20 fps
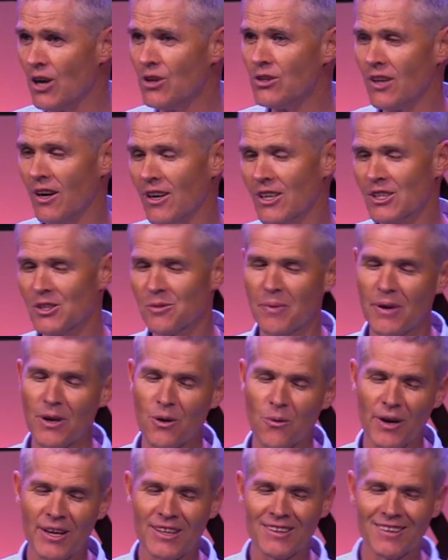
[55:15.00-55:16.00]
don't ask
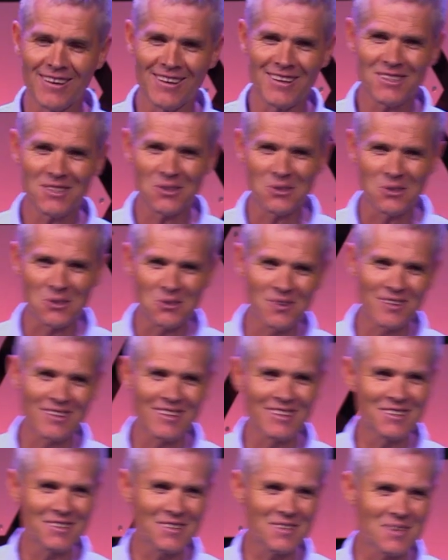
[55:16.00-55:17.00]
me where dinosaurs
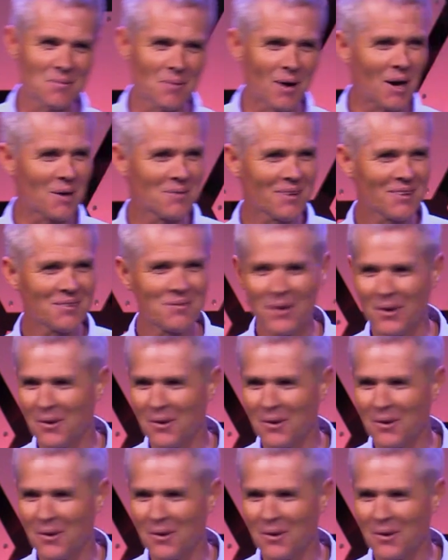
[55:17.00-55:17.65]
fit into the Bible,